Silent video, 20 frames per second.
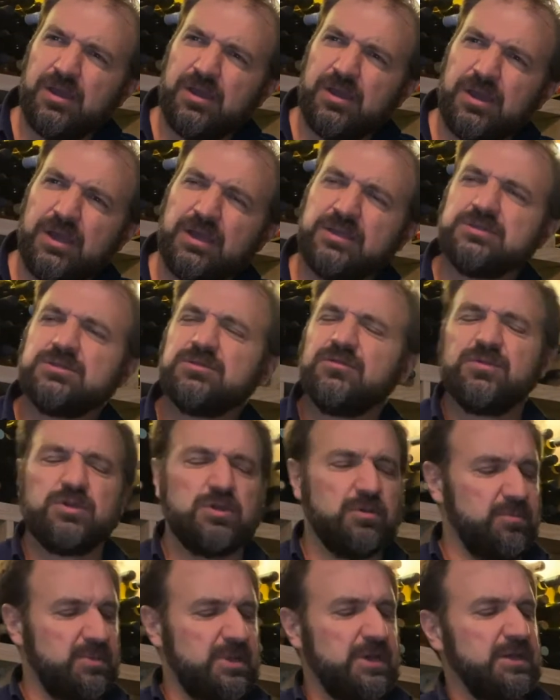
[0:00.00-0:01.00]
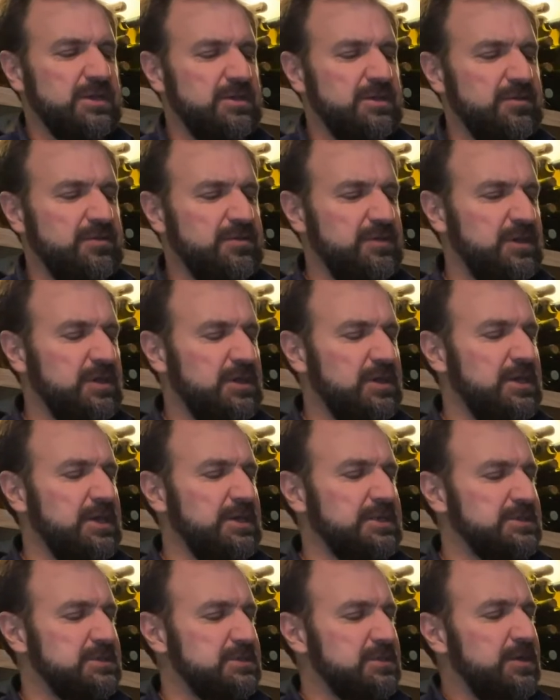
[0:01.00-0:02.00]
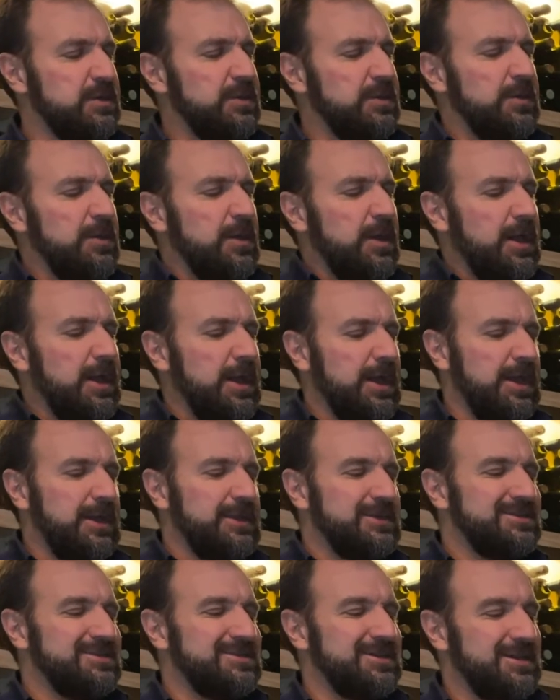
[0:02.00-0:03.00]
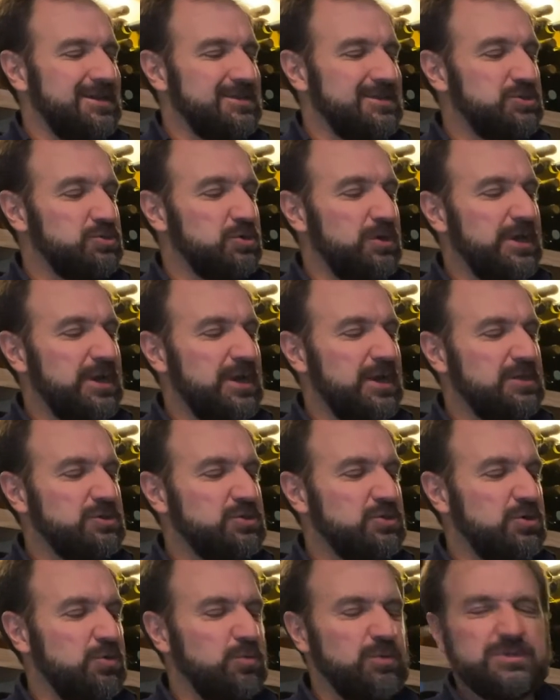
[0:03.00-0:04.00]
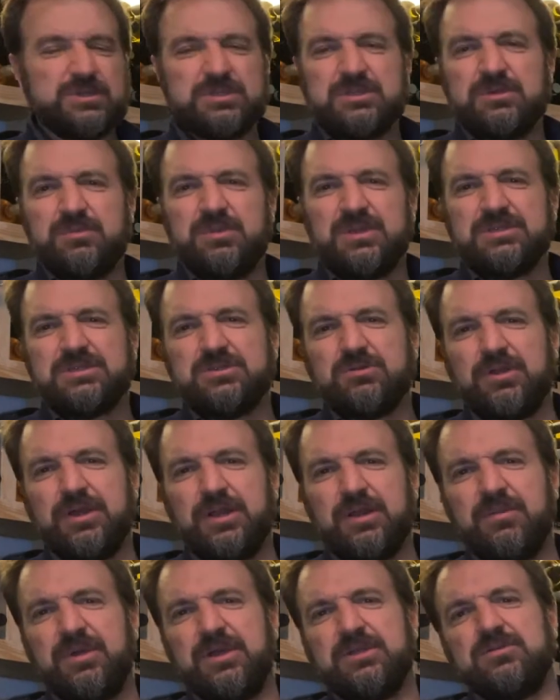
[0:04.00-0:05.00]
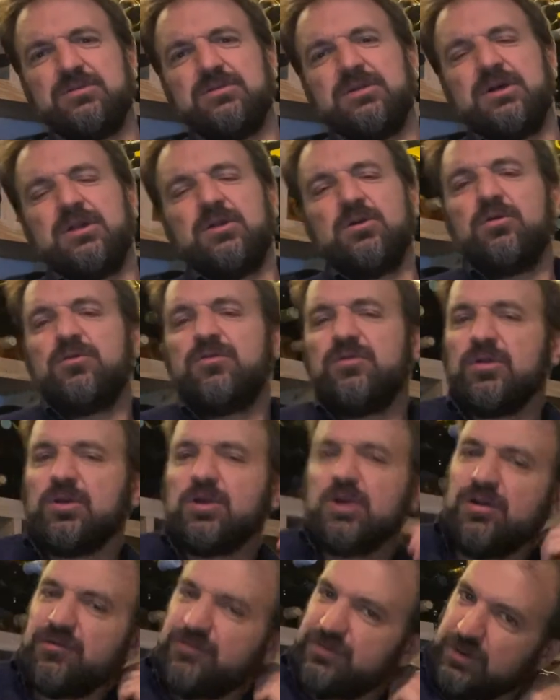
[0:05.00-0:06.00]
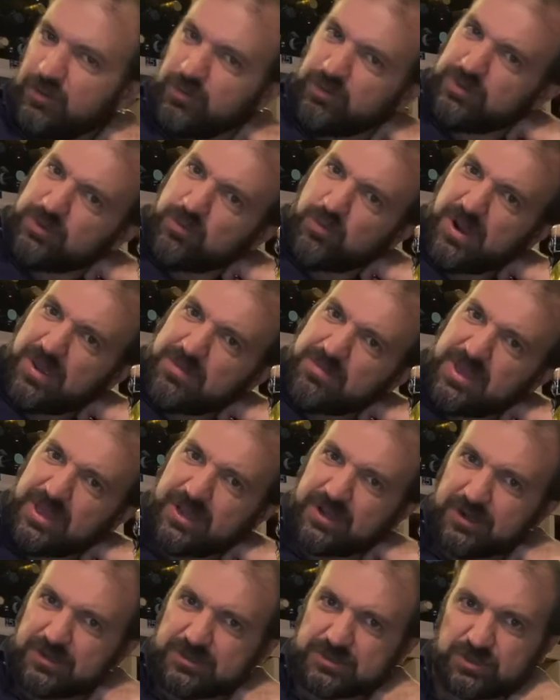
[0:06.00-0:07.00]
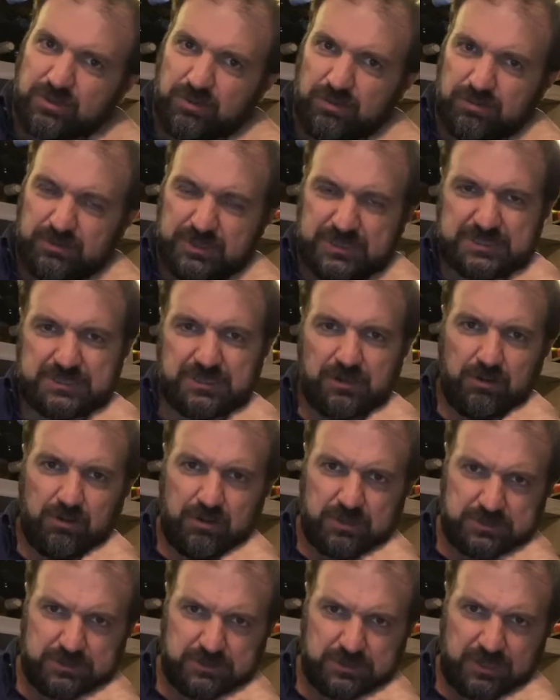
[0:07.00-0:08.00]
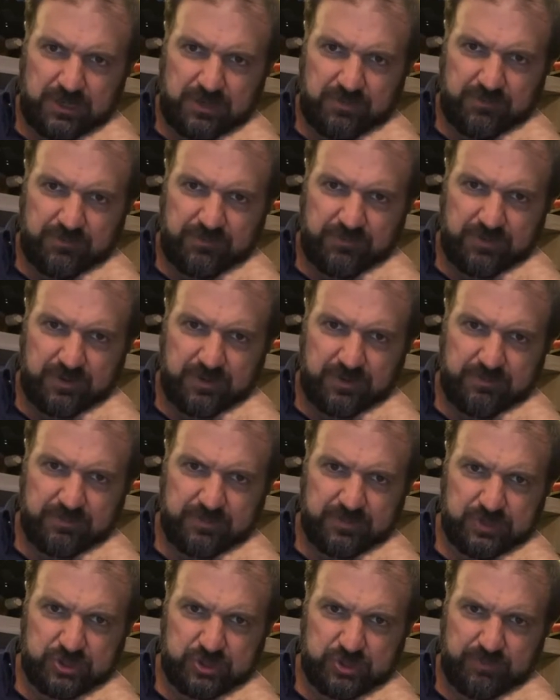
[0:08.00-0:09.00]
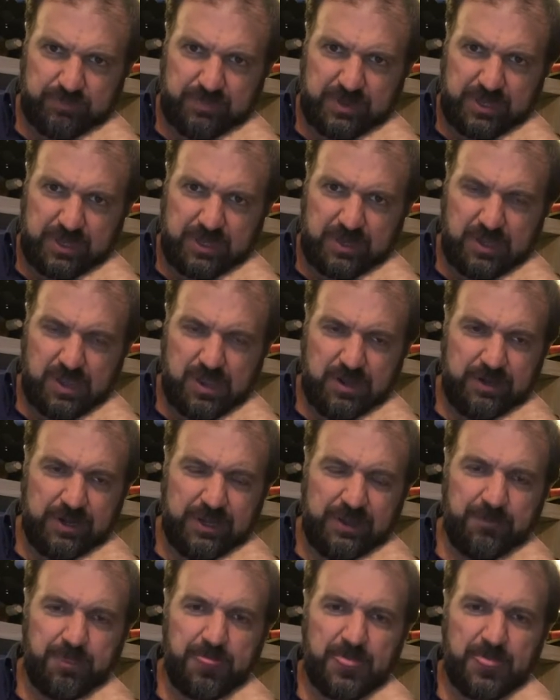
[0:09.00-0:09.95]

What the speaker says: and Sauvignon Blanc. I think yes. And Solera, you know what does it mean? Solera method. I don't know if you're confident with the winemaker. It's called the Celos. It comes from the Champagne area.